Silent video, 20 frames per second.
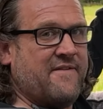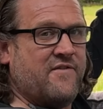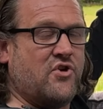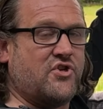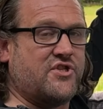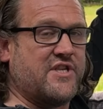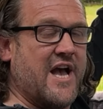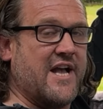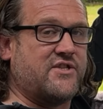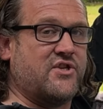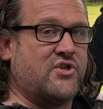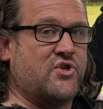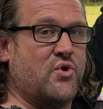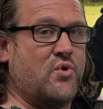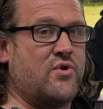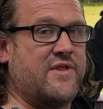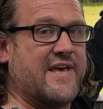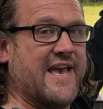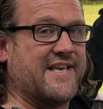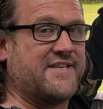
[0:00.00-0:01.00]
if you start to
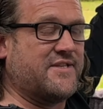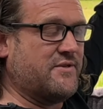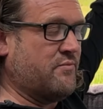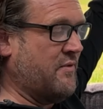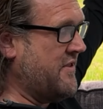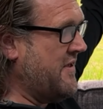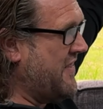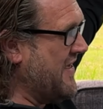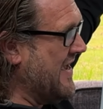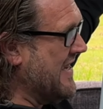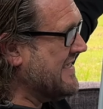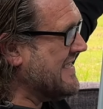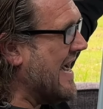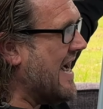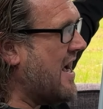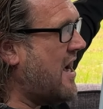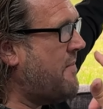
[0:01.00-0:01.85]
do this with the things that